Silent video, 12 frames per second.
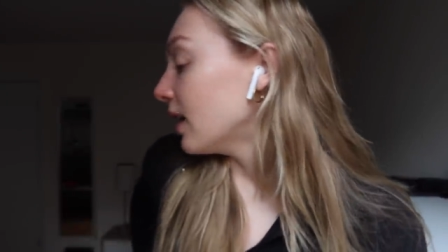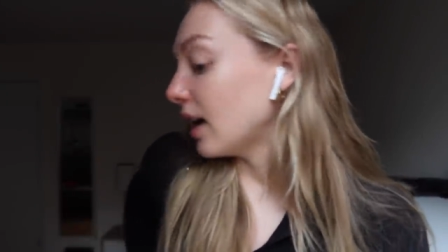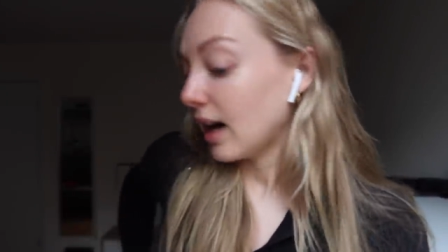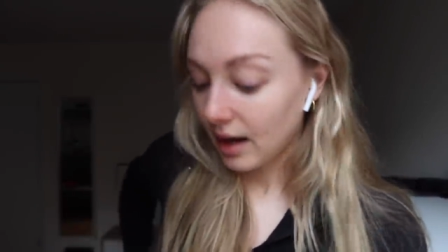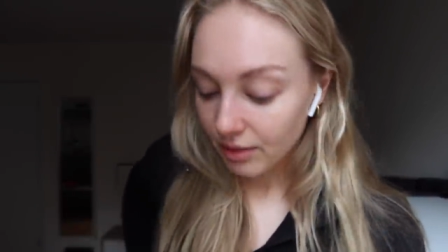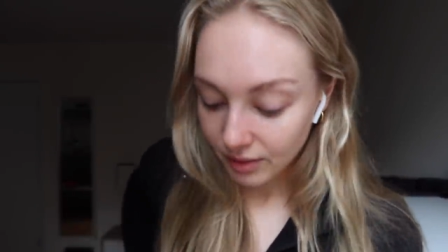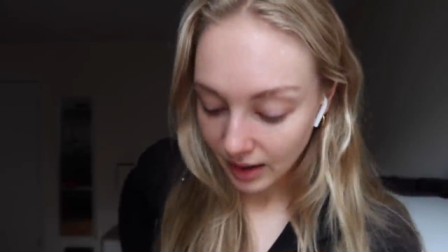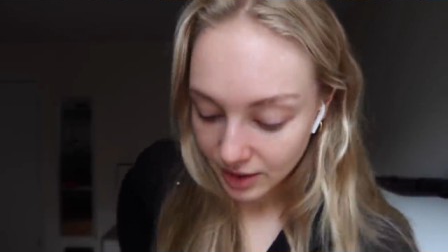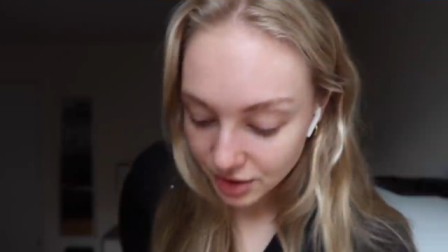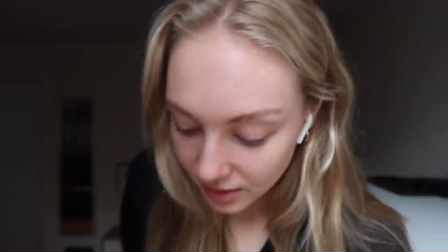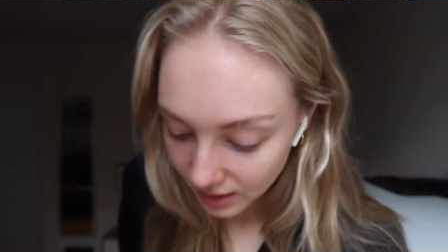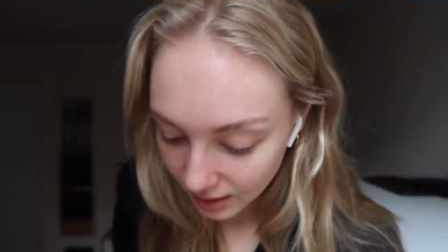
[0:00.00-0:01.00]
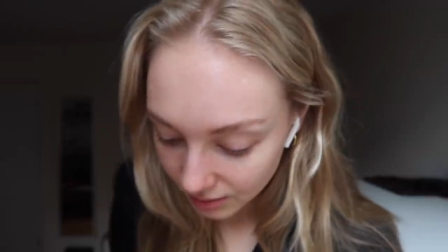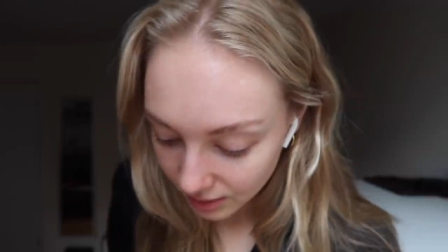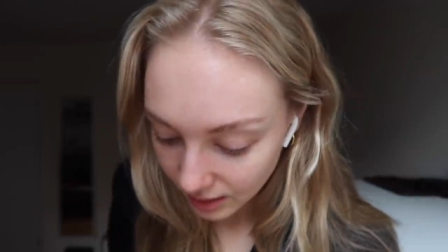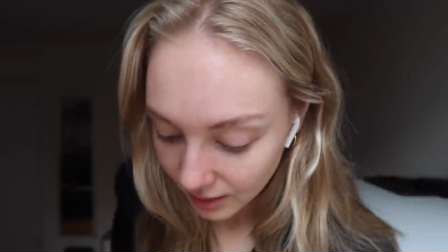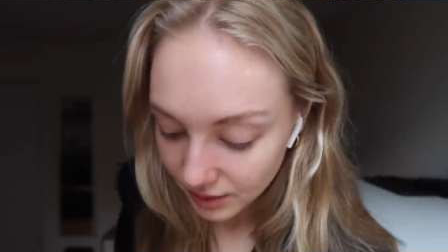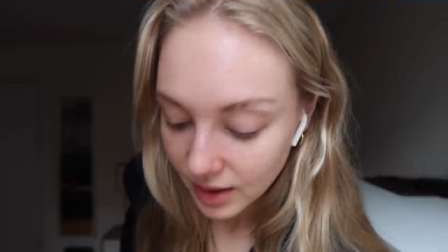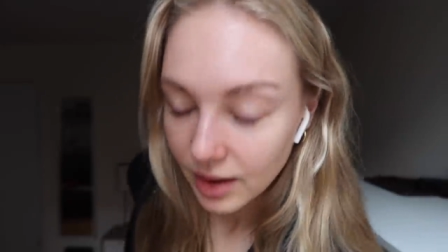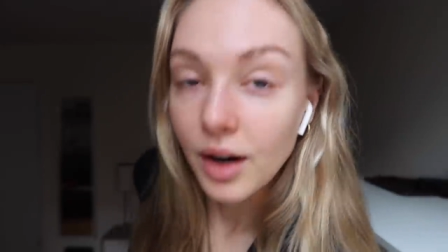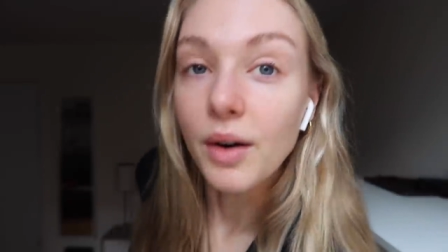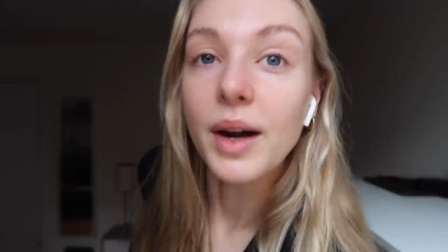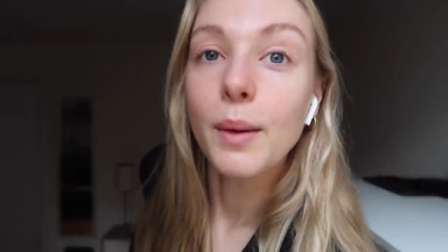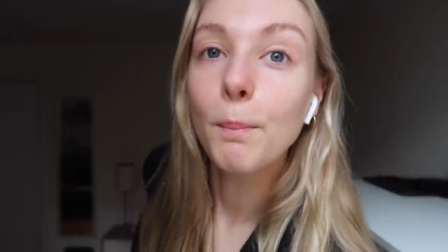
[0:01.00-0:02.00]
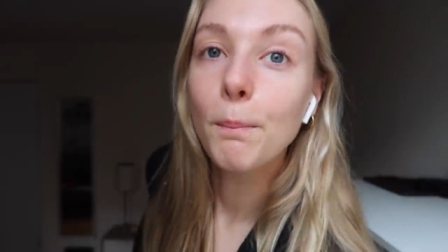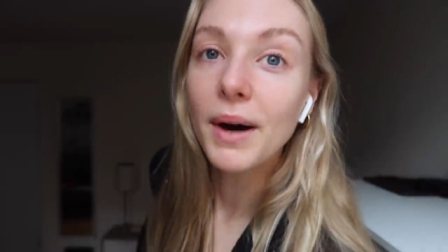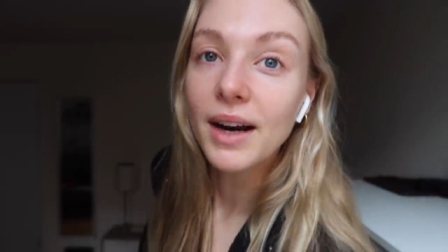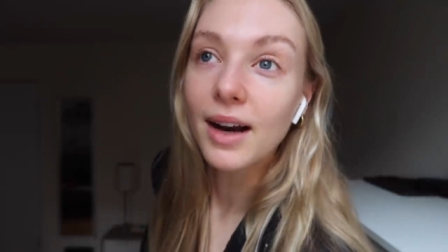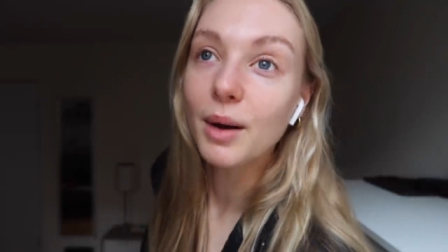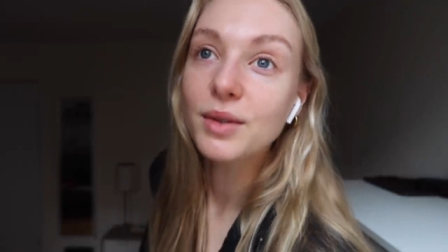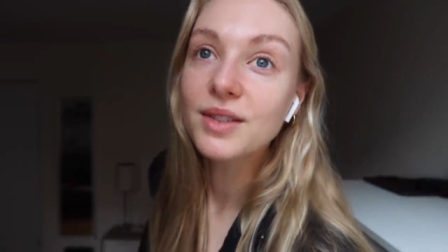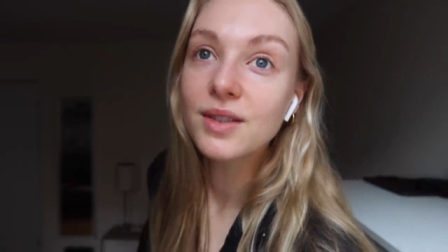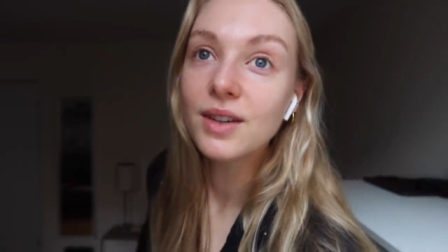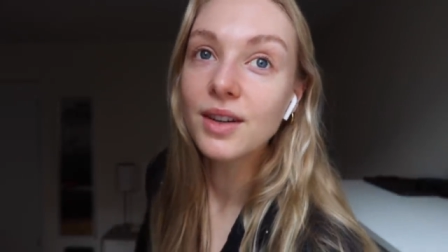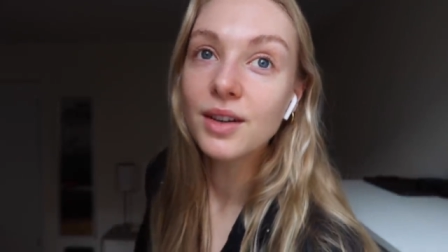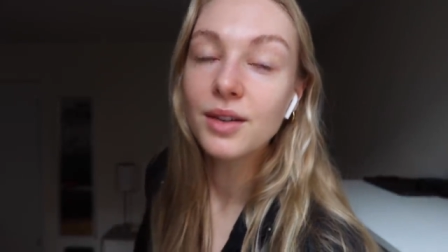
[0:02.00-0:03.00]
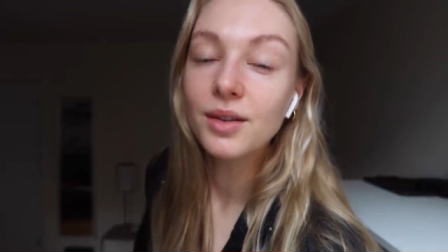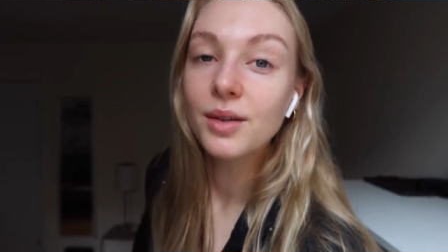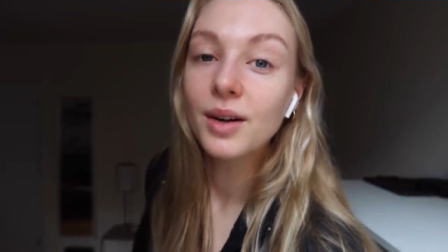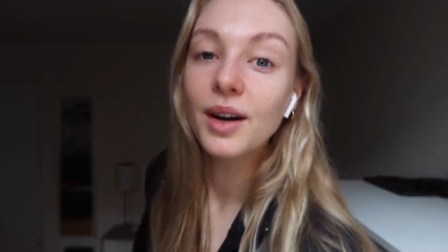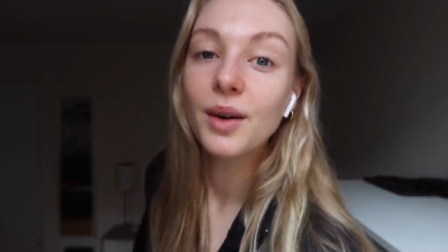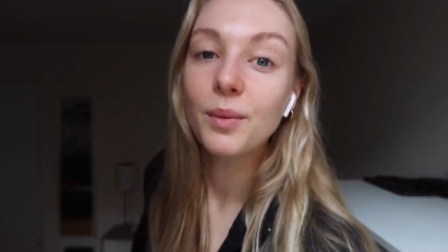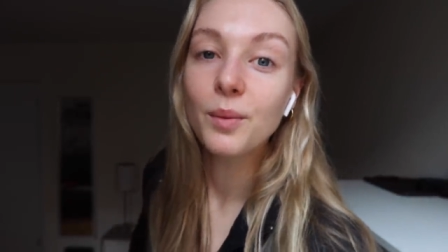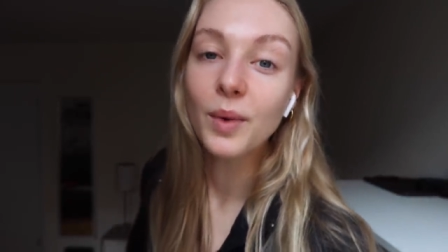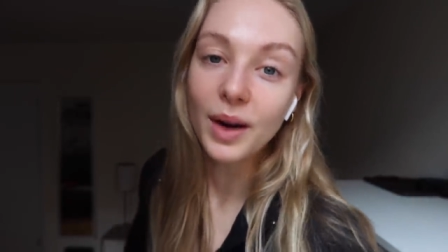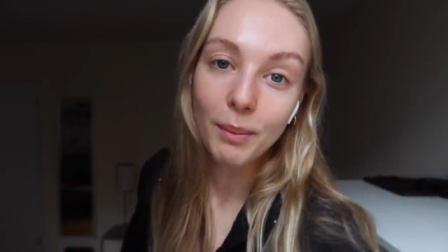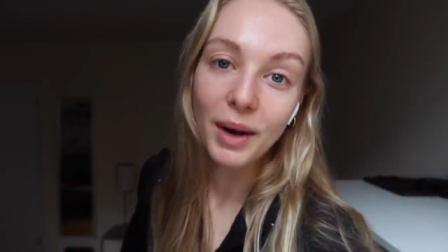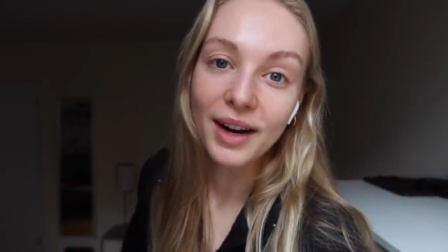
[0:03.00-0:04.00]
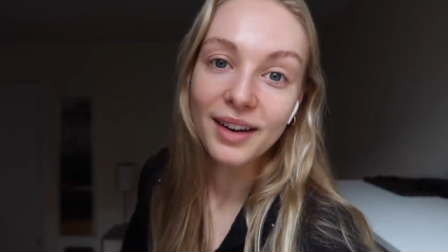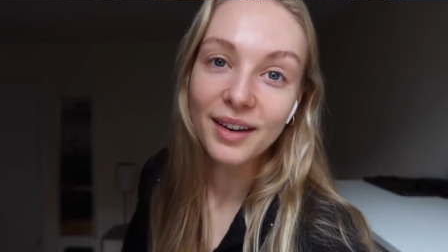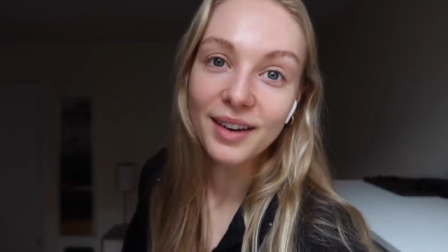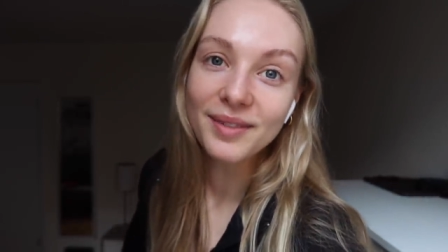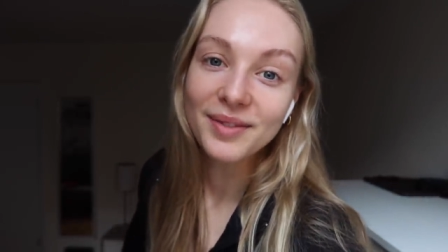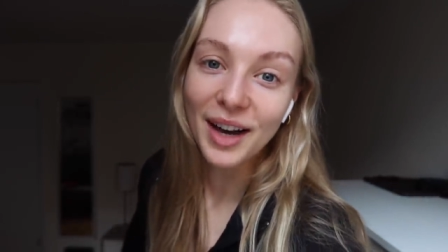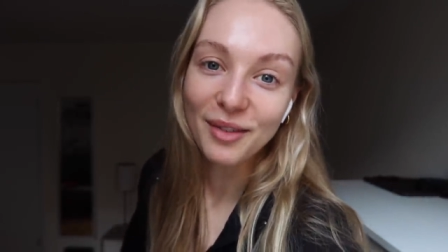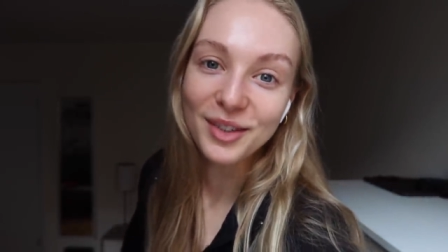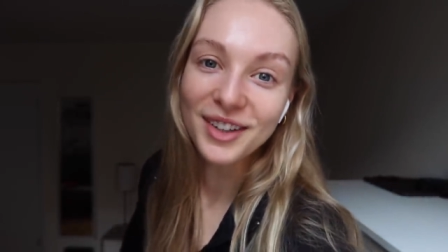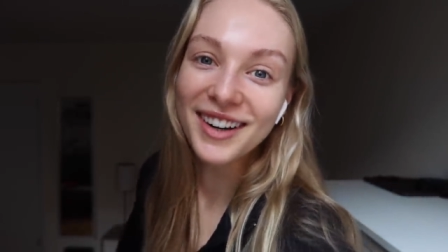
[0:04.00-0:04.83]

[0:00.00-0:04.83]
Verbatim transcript: And I've actually, I really have to get going, but I will see you when I'm back here after.